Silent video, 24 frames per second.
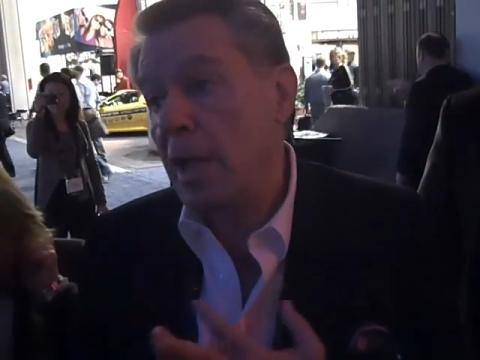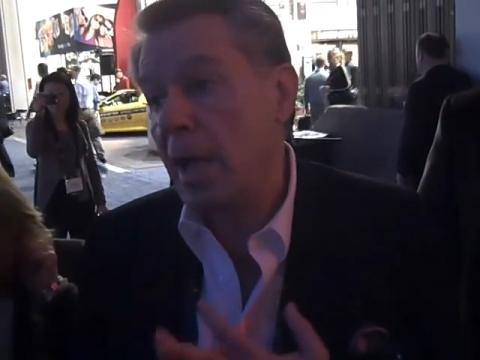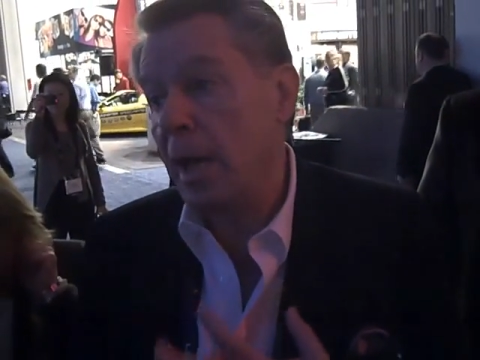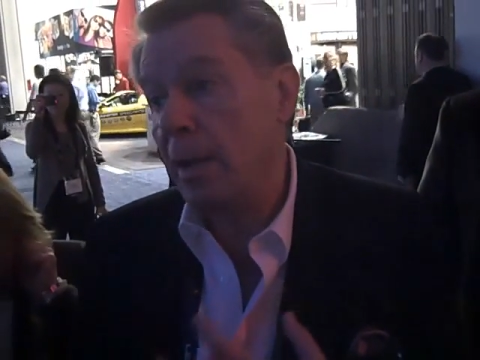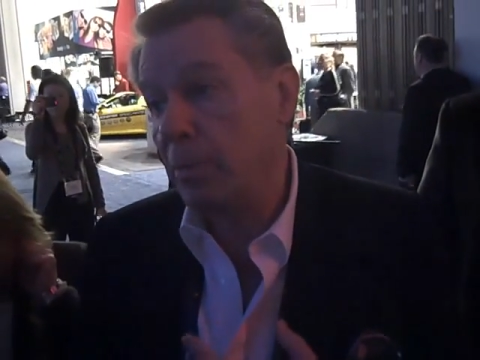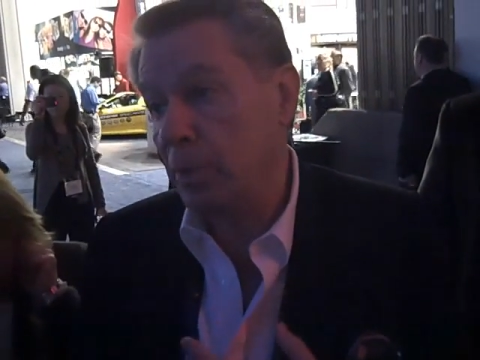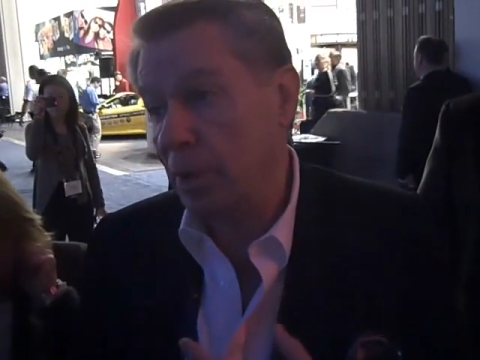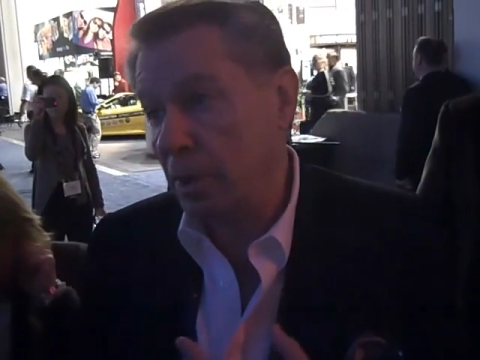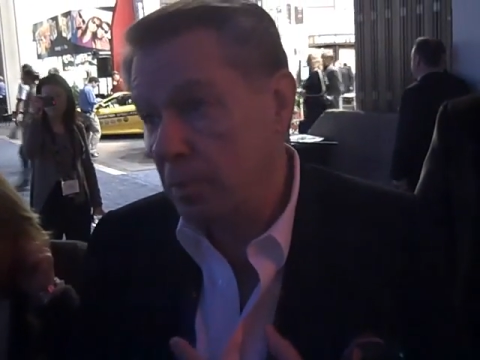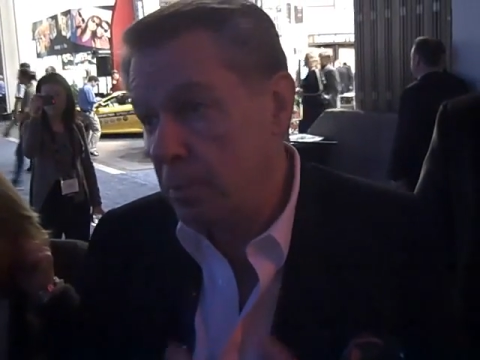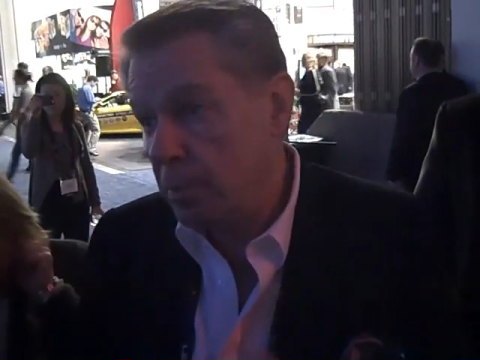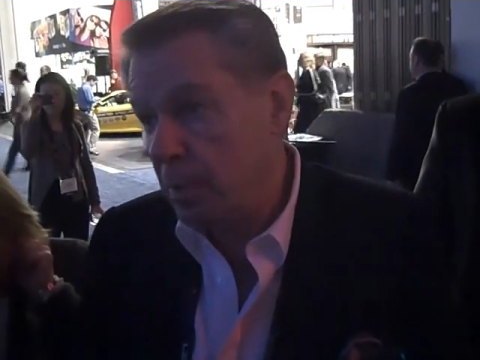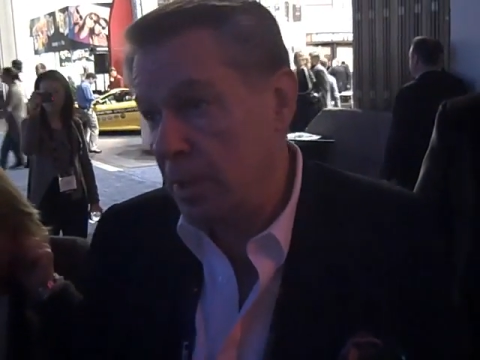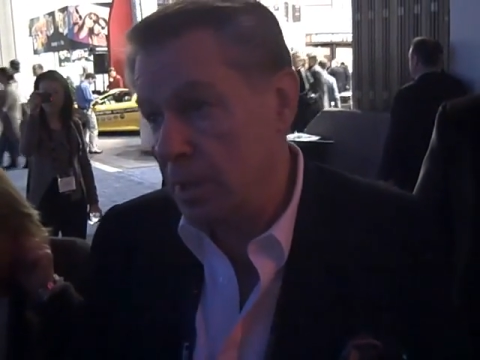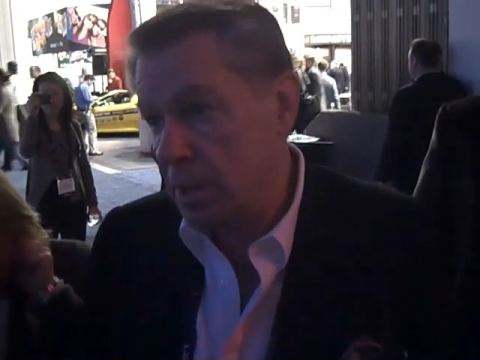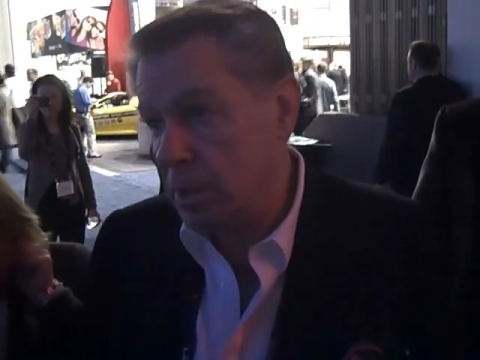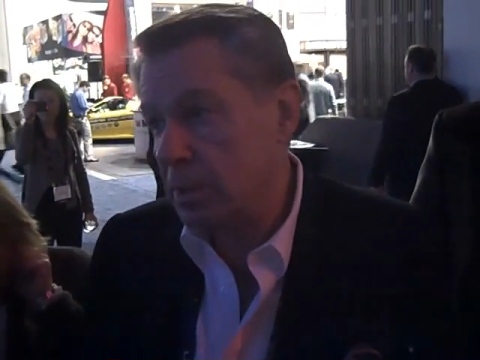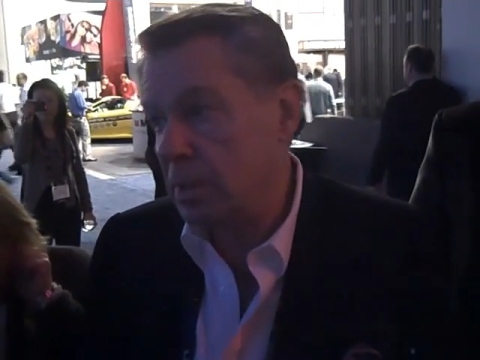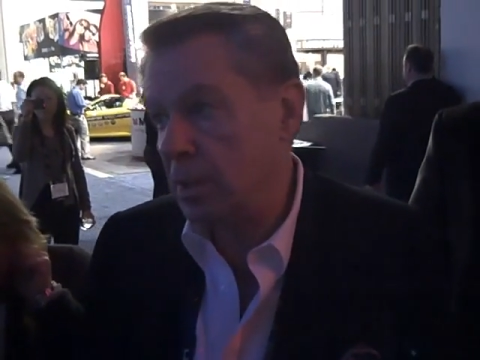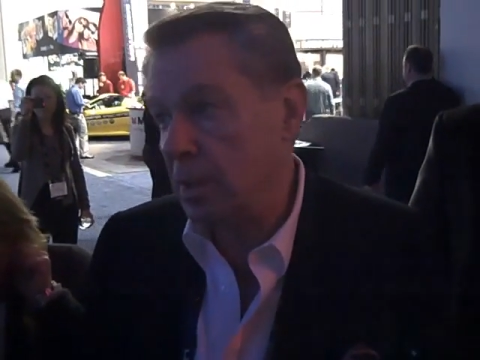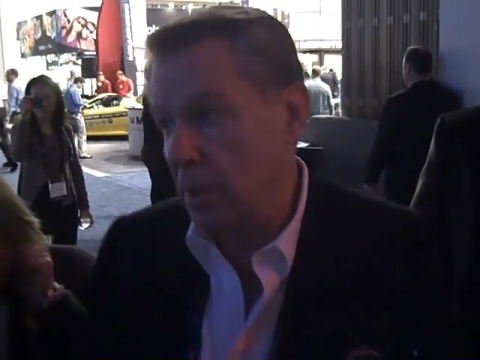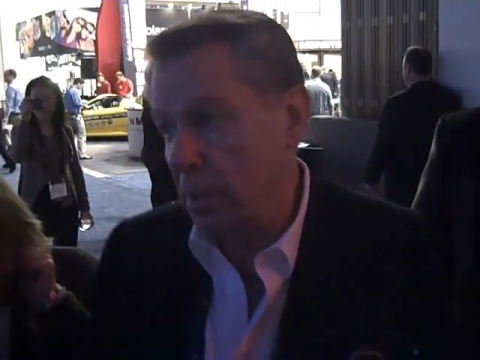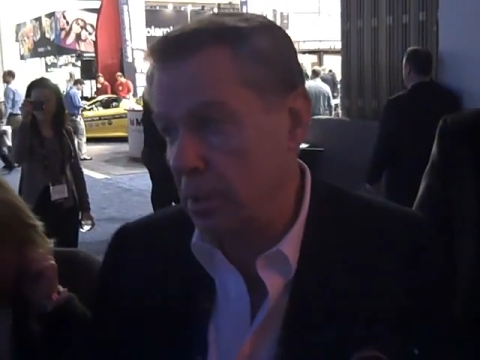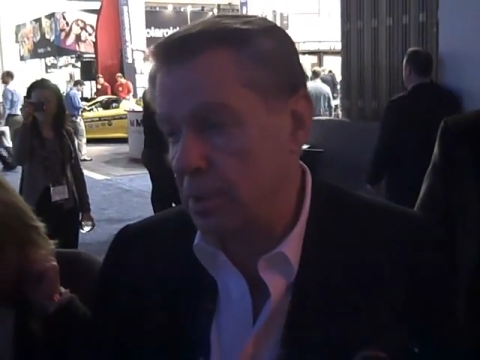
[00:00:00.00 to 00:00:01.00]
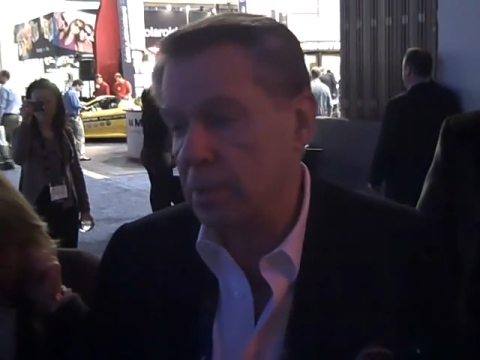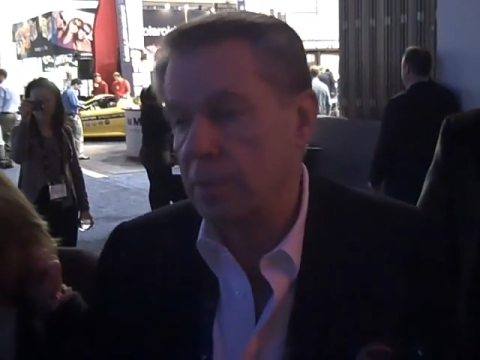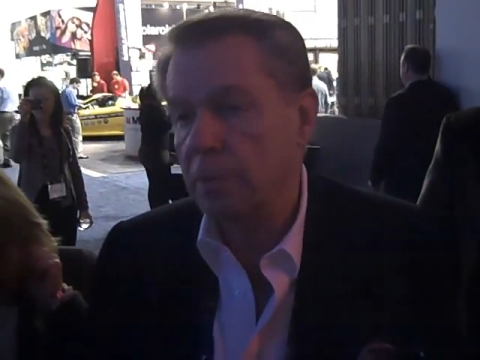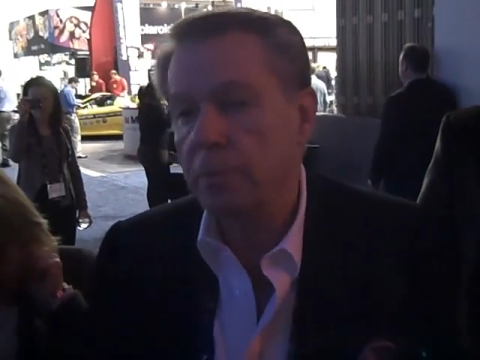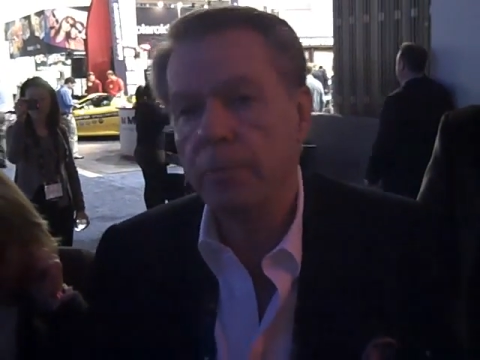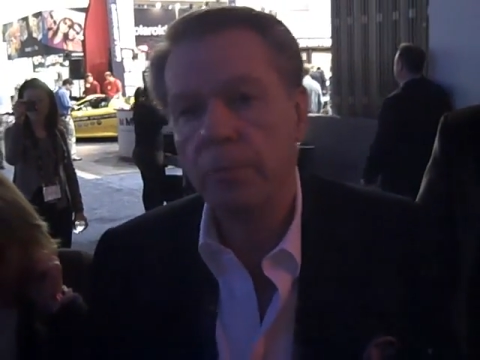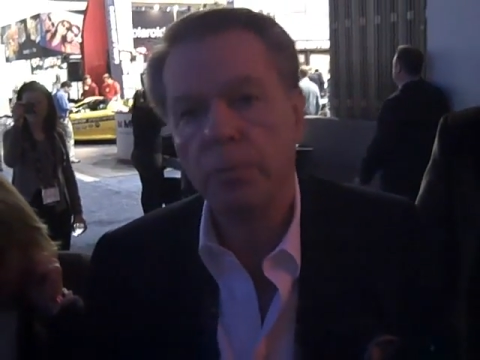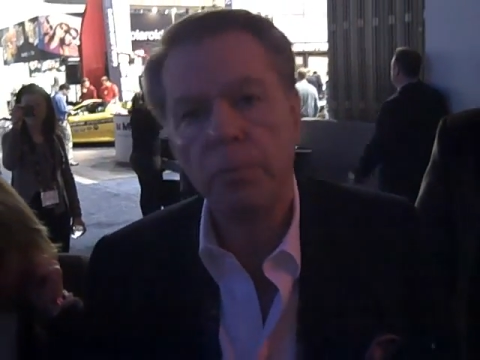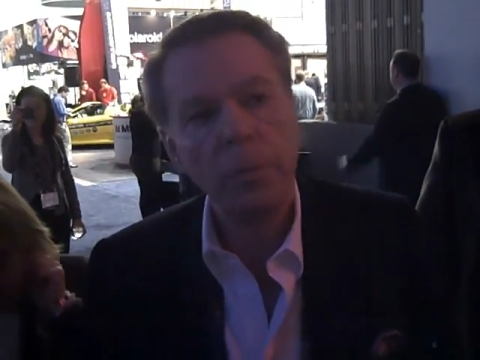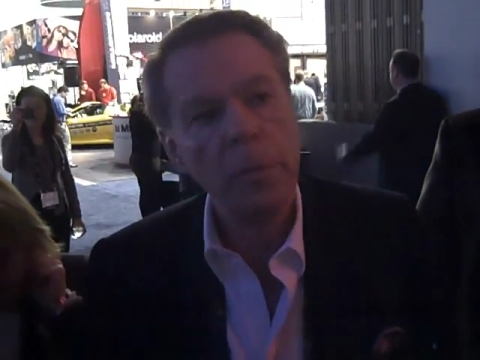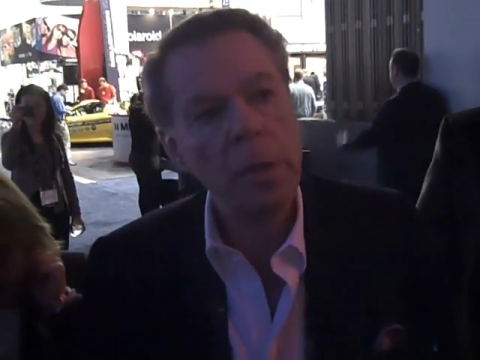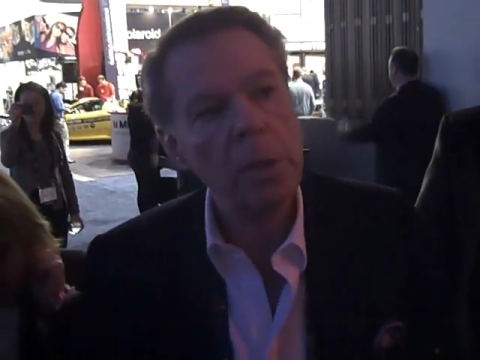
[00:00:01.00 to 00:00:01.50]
tablet PCs.